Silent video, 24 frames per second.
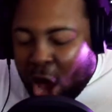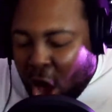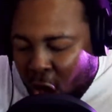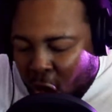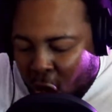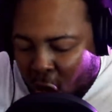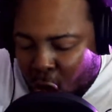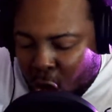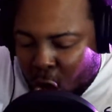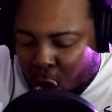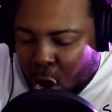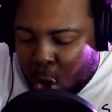
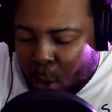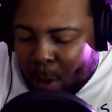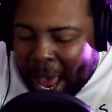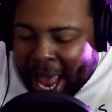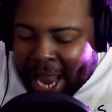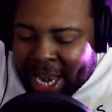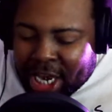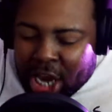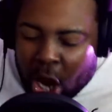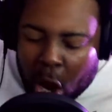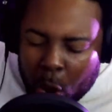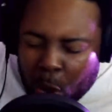Oh,
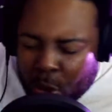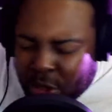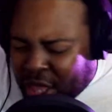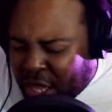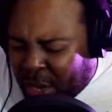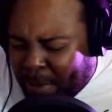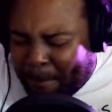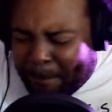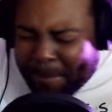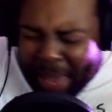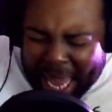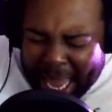I know you,
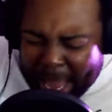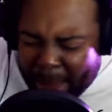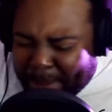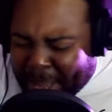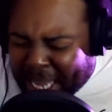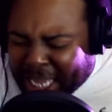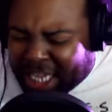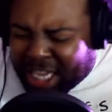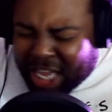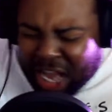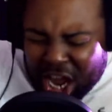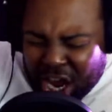baby,
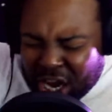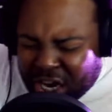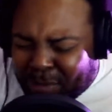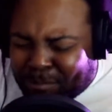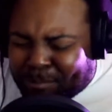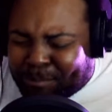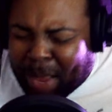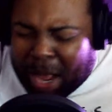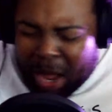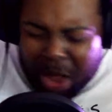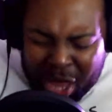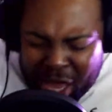gonna
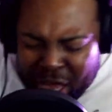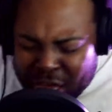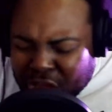fall.